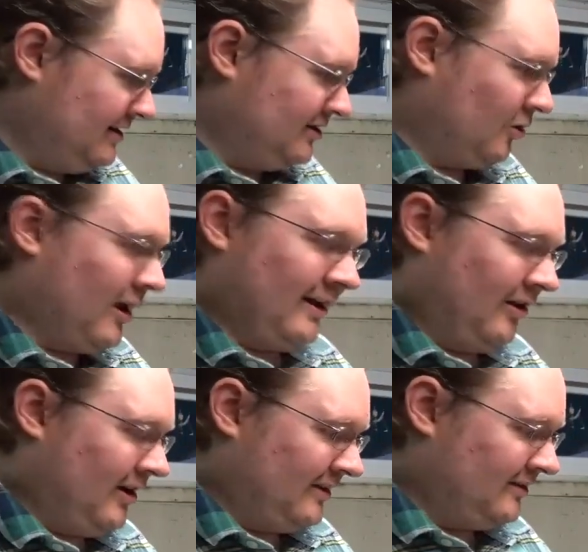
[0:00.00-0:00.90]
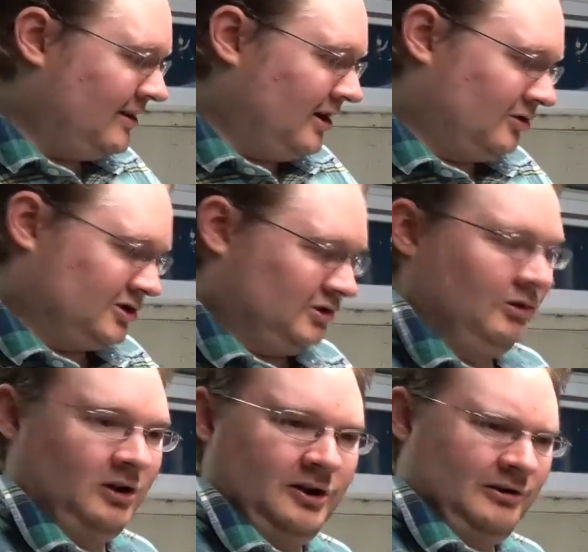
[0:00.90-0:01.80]
Krylon, a crystal
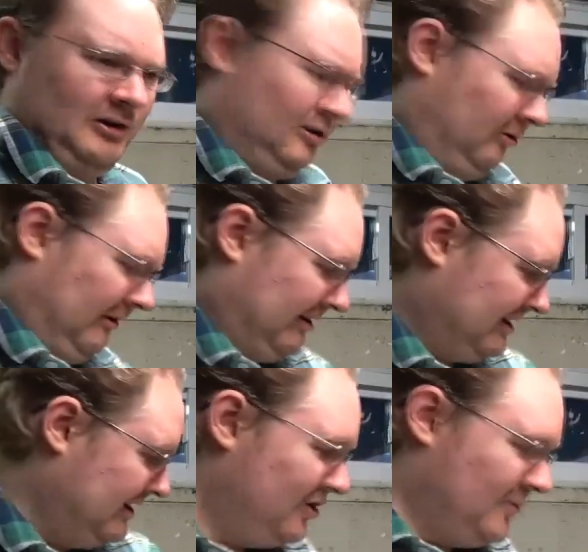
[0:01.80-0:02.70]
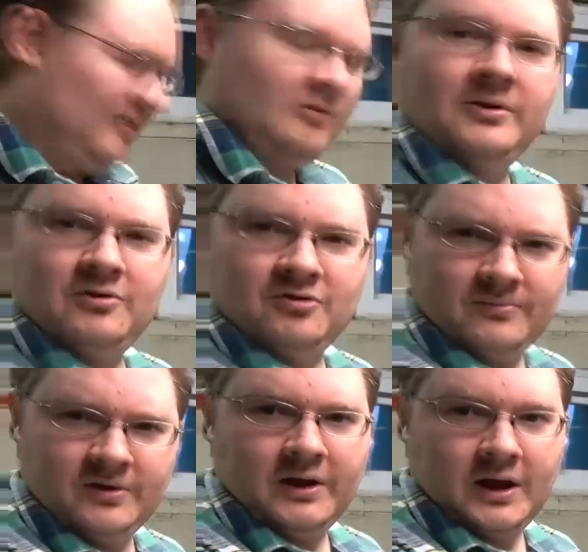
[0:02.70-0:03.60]
clear acrylic. You basically want to use
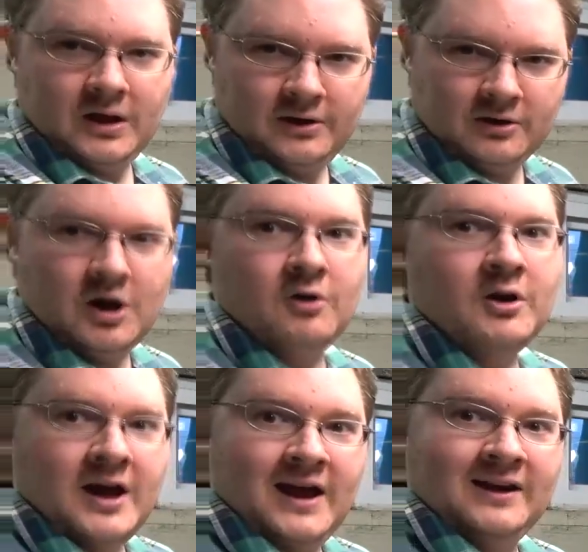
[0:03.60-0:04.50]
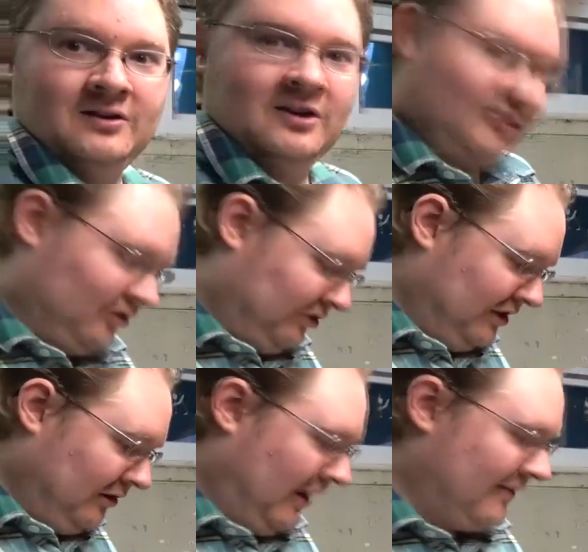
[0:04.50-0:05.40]
something like a clear coat and
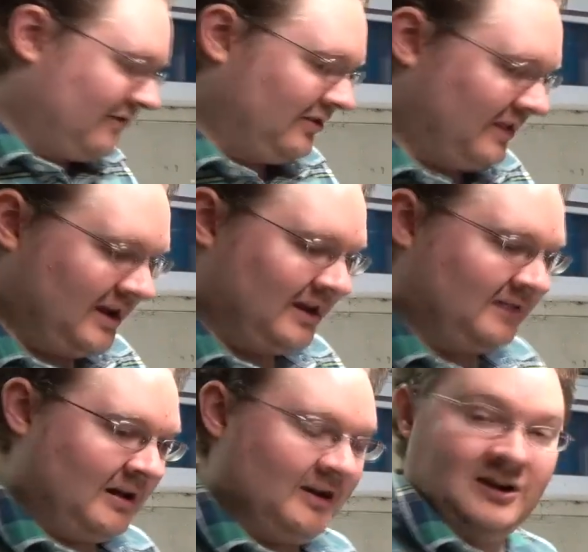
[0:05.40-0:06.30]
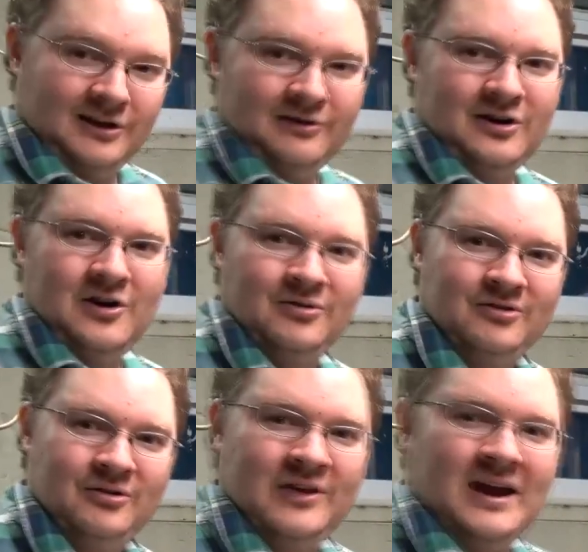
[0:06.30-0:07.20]
seal everything in a clear coat
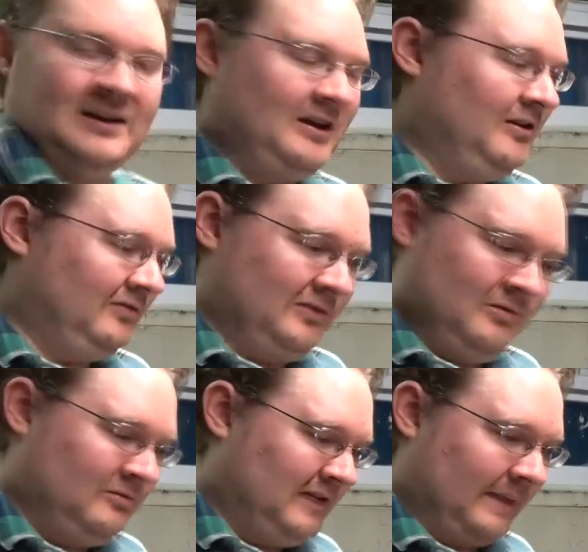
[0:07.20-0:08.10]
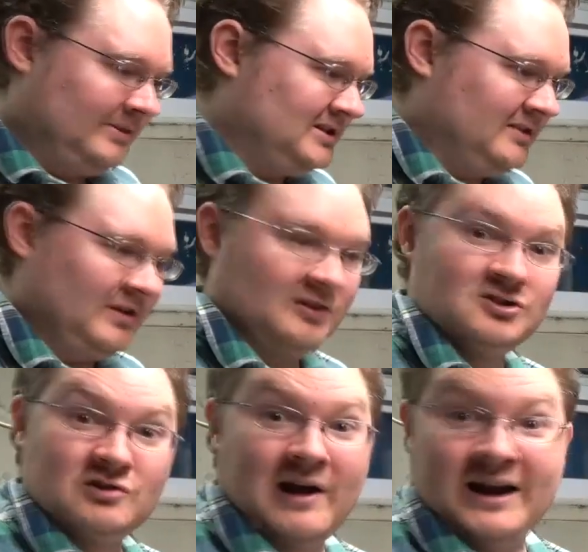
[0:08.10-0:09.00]
so that if it gets
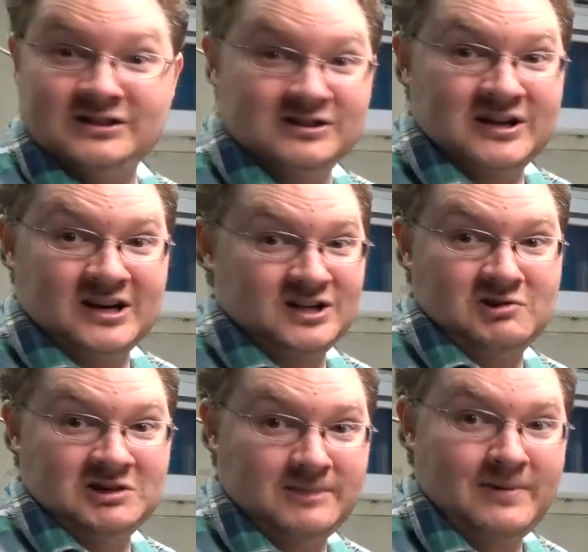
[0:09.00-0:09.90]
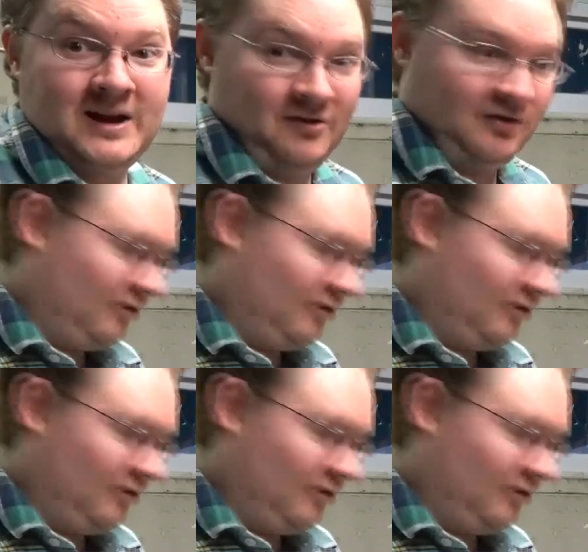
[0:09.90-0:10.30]
scratched, it's not going to scratch the paint, it's going